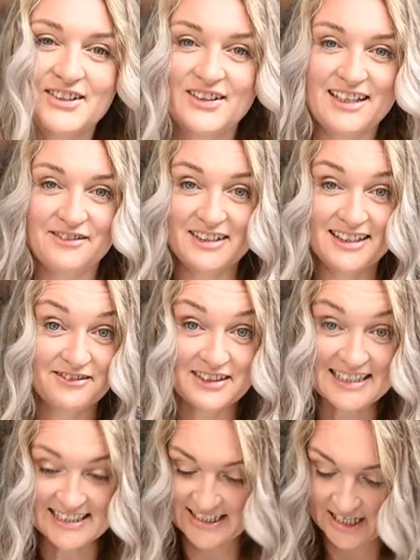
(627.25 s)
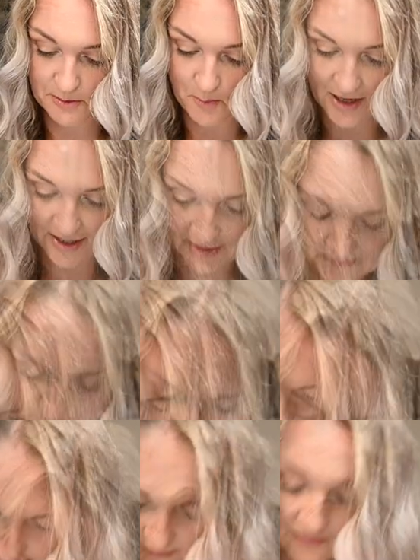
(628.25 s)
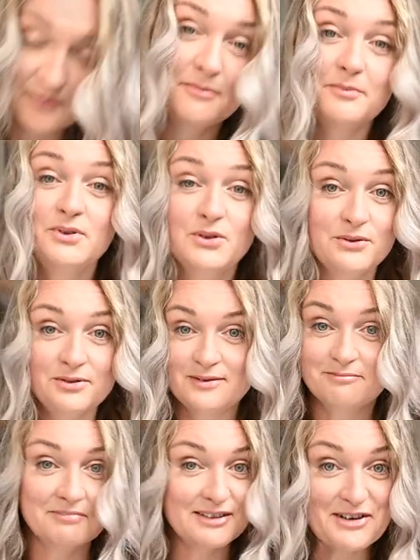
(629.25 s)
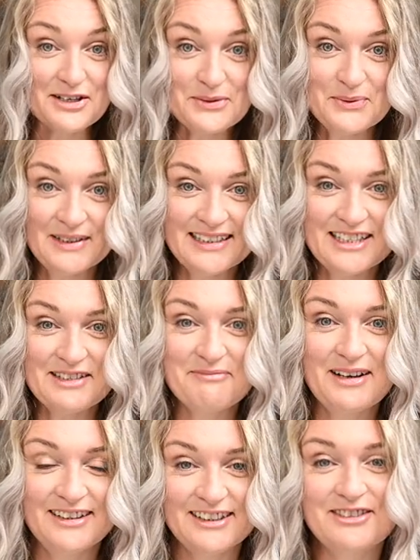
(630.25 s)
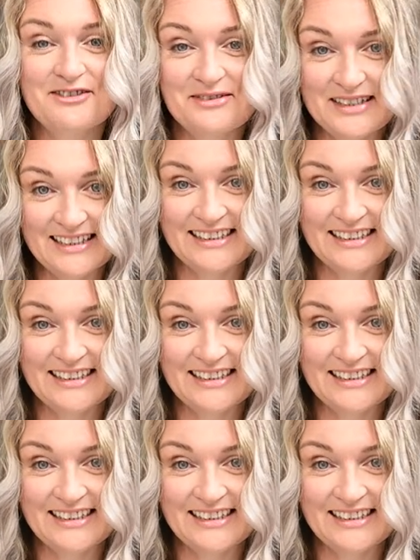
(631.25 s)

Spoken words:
not leaving even a single mark. Beautiful, great quality palette, really